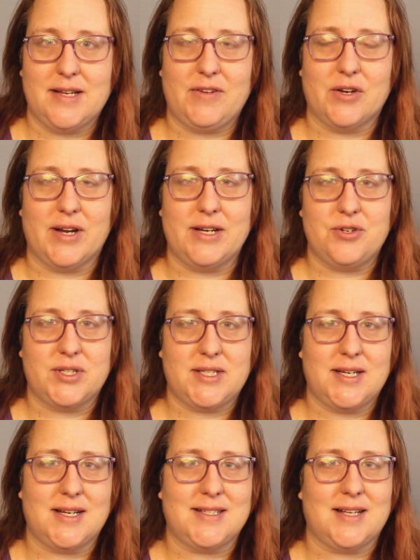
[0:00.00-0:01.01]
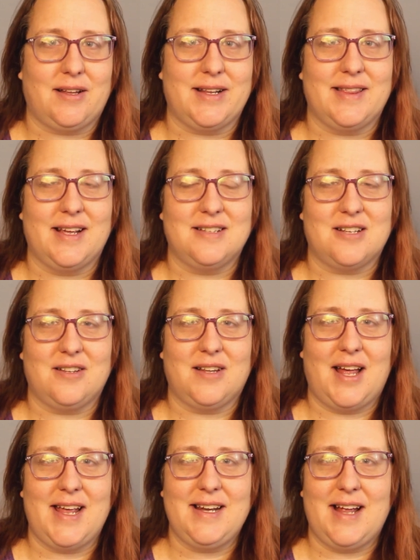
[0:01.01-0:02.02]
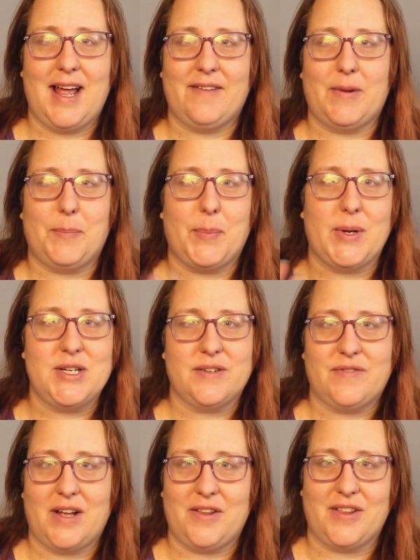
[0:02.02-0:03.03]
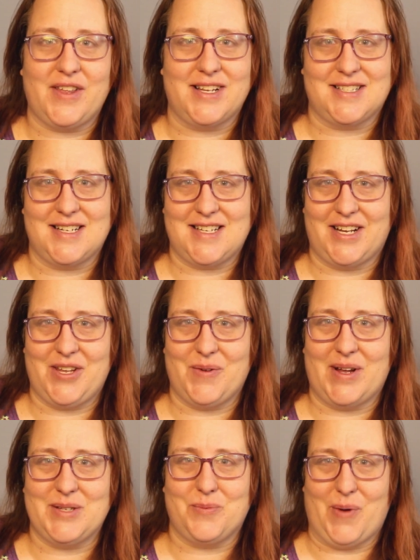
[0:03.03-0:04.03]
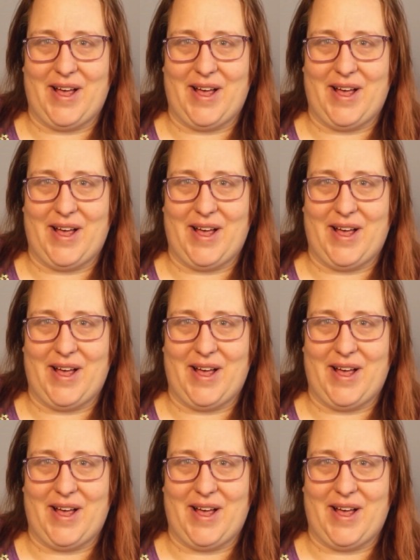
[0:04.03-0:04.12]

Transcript: If you're interested in selling things online, I have a bunch of other things to tell you as